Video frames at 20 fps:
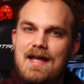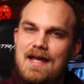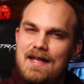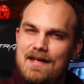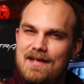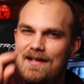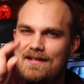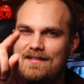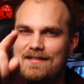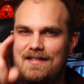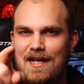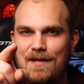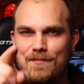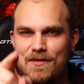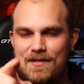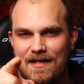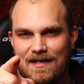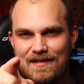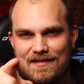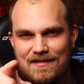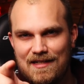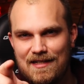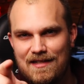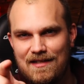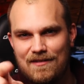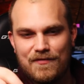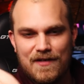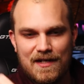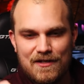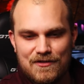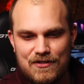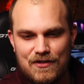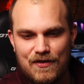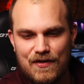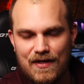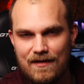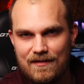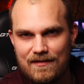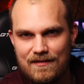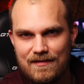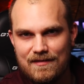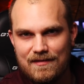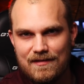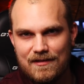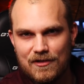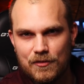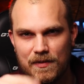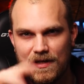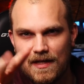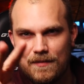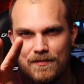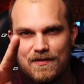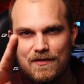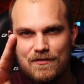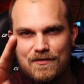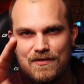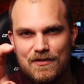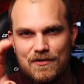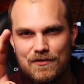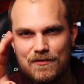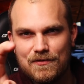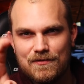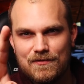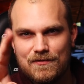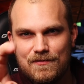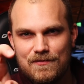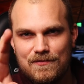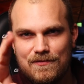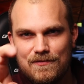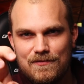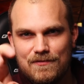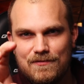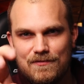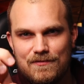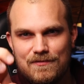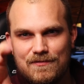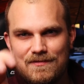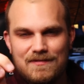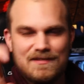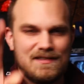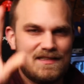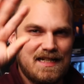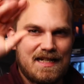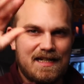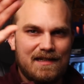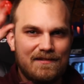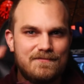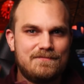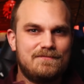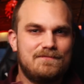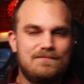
And next time you guys see the fan showdown, it'll be episode two. See ya.